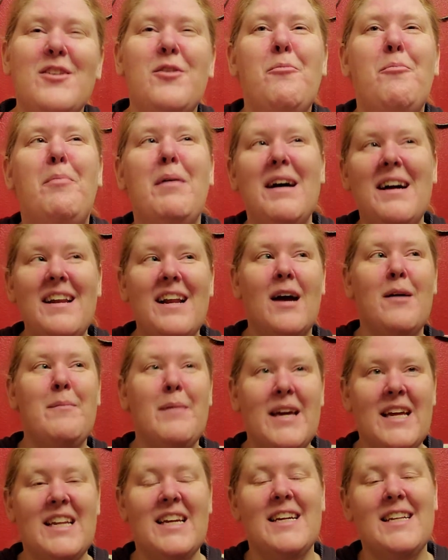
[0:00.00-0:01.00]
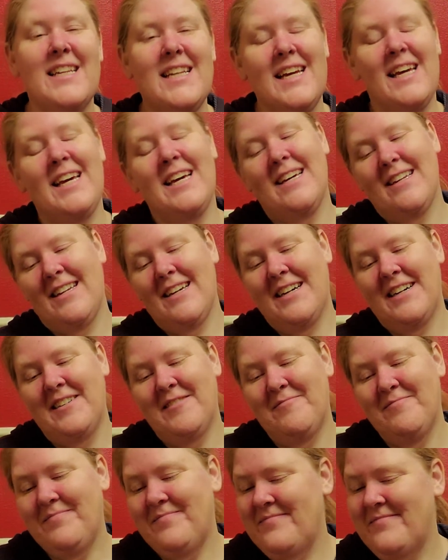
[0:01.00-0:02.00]
But I made it,
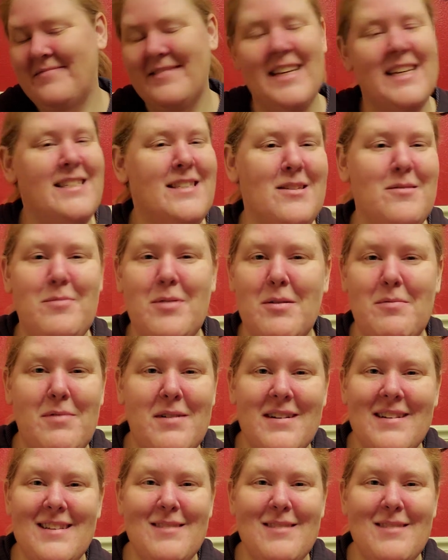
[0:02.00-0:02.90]
and that's the important part.